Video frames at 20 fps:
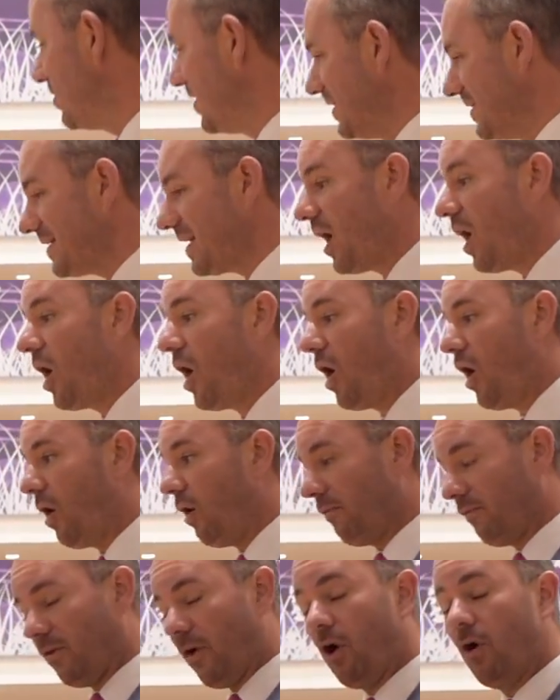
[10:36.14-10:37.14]
this
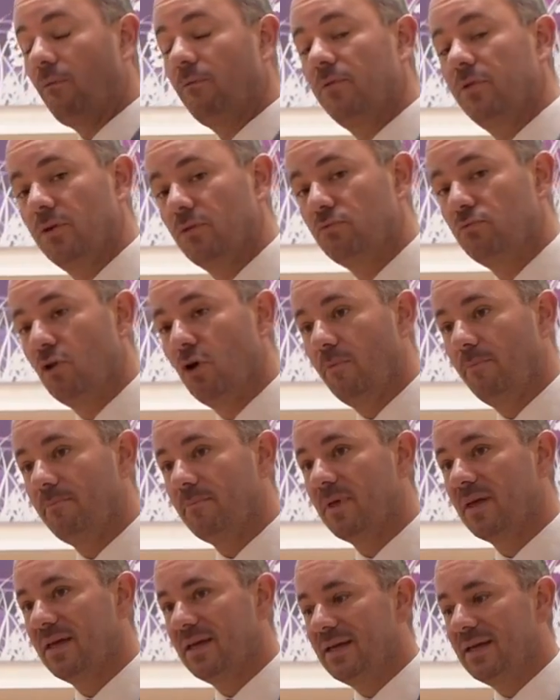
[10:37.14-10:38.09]
half of the room.